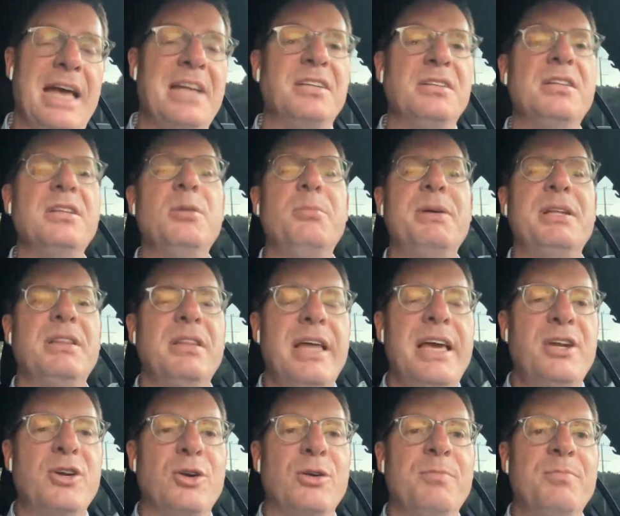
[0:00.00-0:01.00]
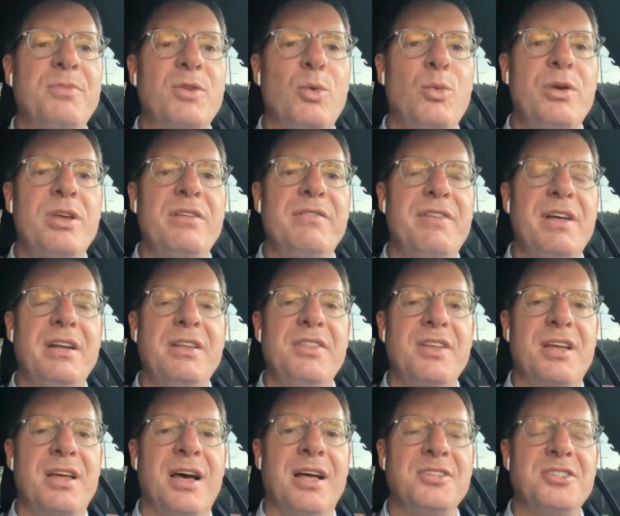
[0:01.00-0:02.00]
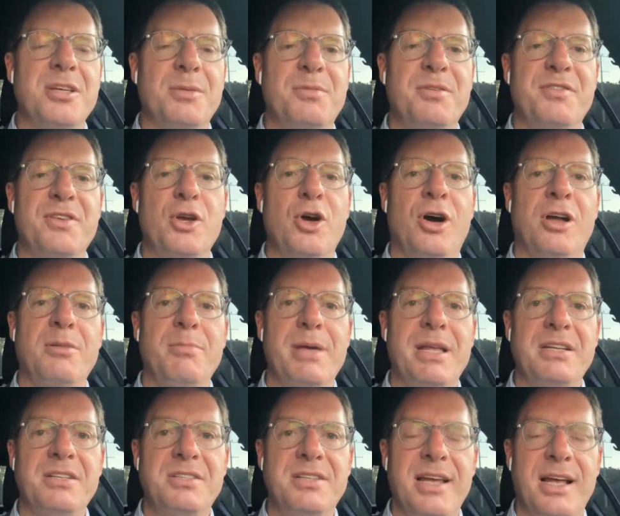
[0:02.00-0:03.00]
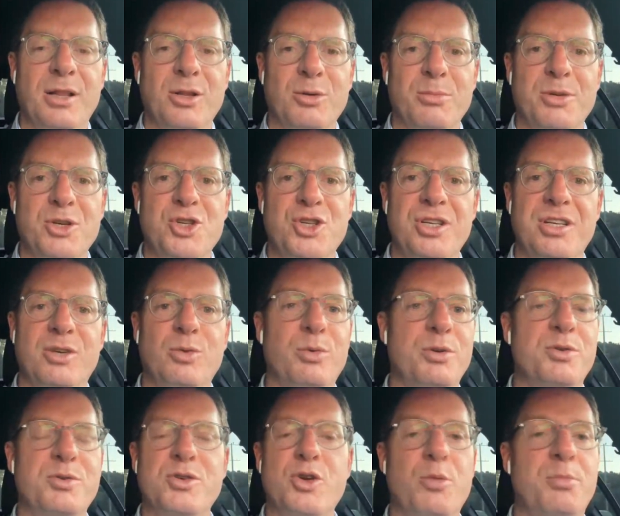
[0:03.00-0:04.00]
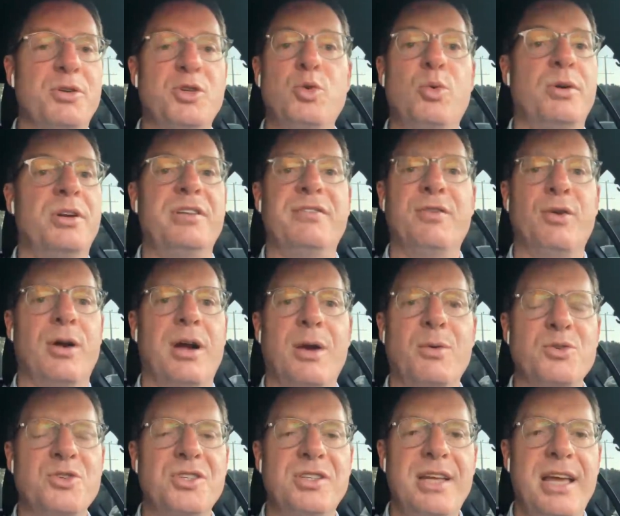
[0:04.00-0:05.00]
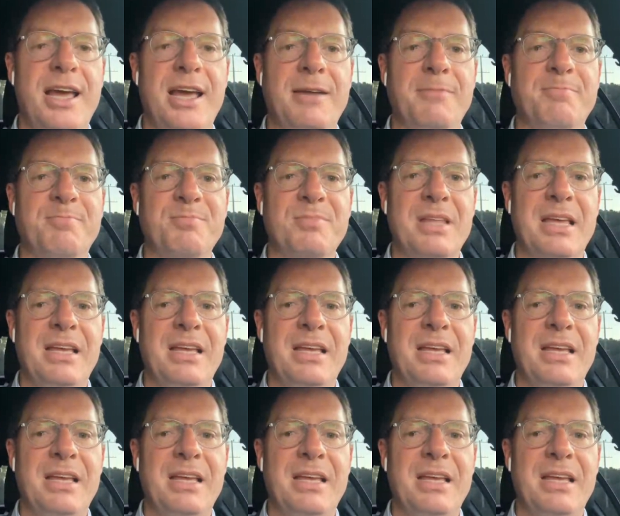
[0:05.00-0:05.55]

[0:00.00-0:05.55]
And a little bit later, we invented the concept of the automated teller machine, which was open 24 hours a day.